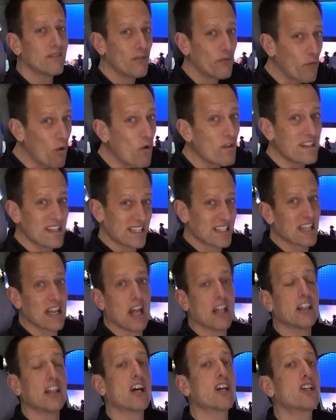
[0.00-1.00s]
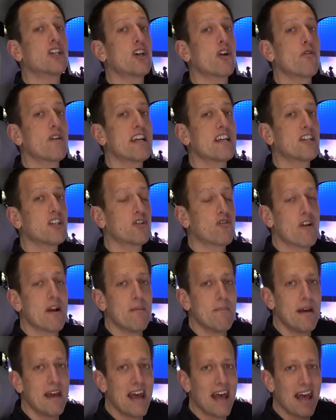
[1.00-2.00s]
for this luxurious
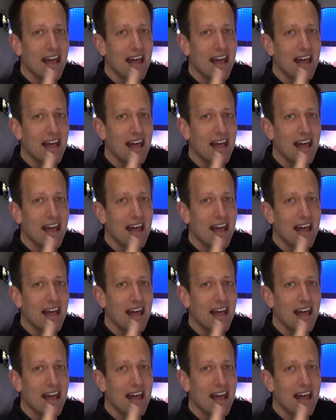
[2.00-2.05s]
trim.